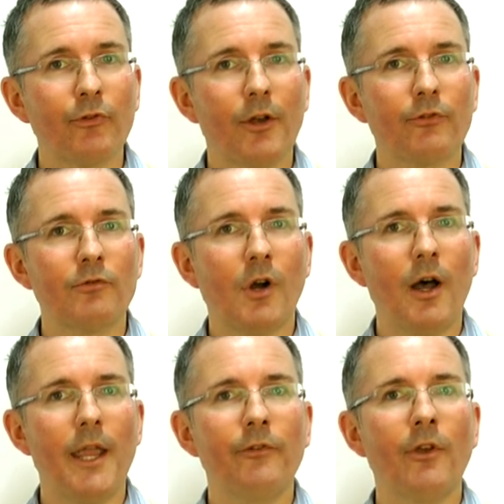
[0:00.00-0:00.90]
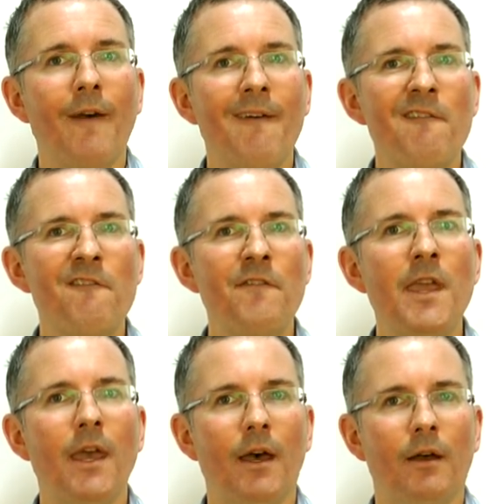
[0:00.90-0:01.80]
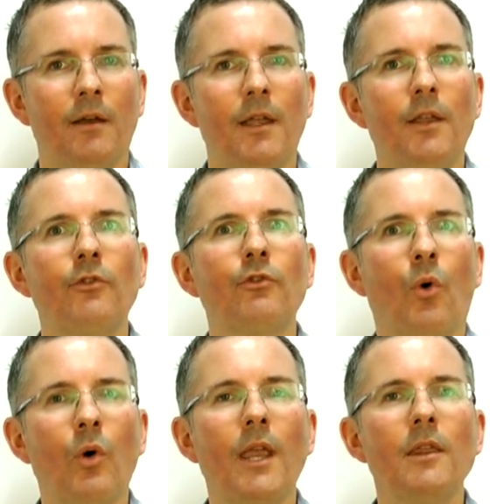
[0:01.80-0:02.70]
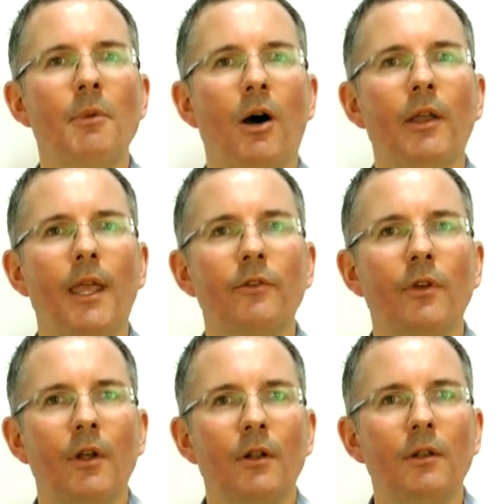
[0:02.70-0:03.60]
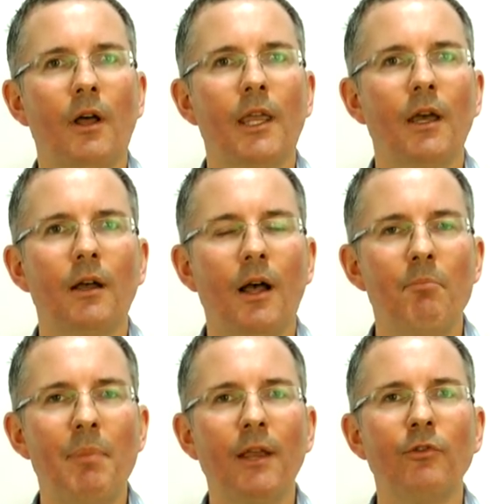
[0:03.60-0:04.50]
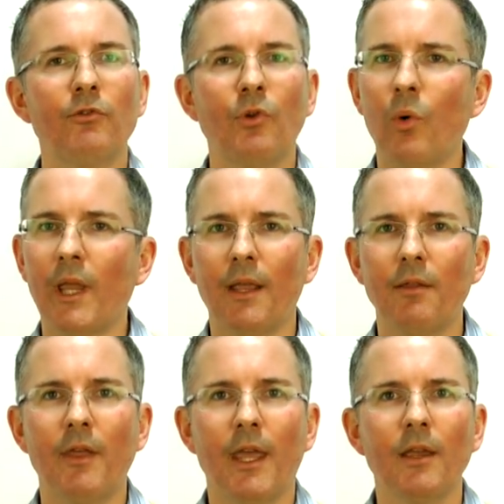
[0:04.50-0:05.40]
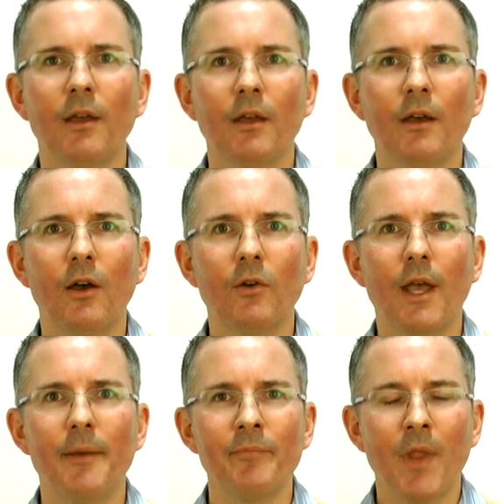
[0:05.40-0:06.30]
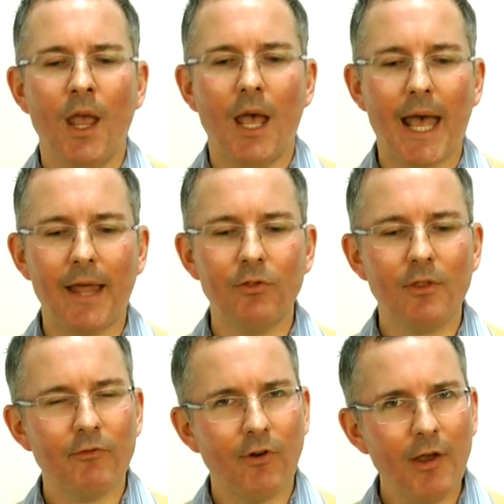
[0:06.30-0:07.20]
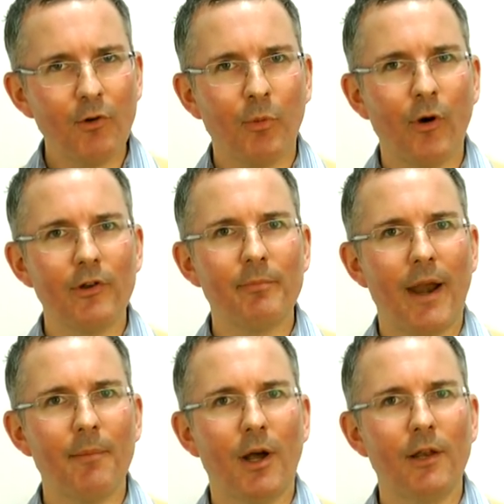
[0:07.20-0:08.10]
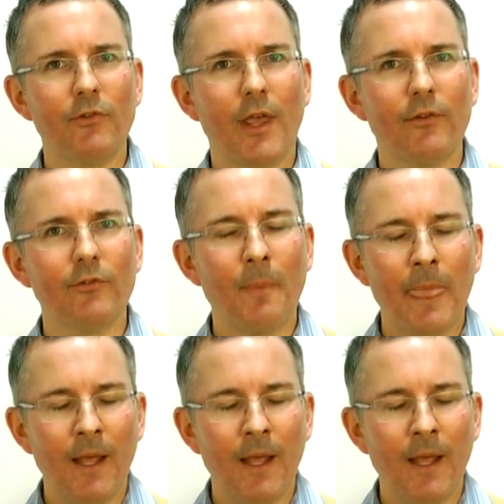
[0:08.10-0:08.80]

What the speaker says: starts to rise, fear is stalking the market like a big stalking thing, Okay. And the final point to bear in mind is this.